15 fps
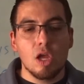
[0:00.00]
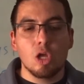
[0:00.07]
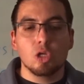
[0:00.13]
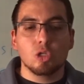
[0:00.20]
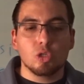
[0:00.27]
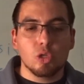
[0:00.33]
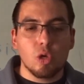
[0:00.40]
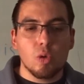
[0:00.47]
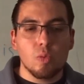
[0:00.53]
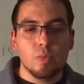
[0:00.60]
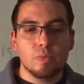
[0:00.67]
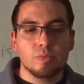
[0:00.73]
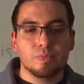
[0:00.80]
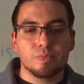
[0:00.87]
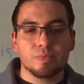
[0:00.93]

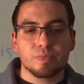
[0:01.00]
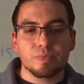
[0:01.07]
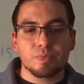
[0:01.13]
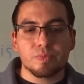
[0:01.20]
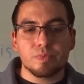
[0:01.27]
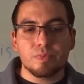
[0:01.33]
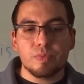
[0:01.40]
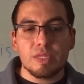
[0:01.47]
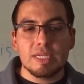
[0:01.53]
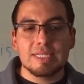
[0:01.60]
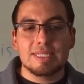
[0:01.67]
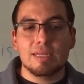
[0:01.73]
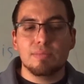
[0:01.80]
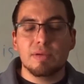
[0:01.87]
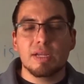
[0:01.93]
So
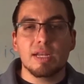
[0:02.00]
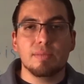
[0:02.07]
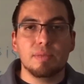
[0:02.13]
typically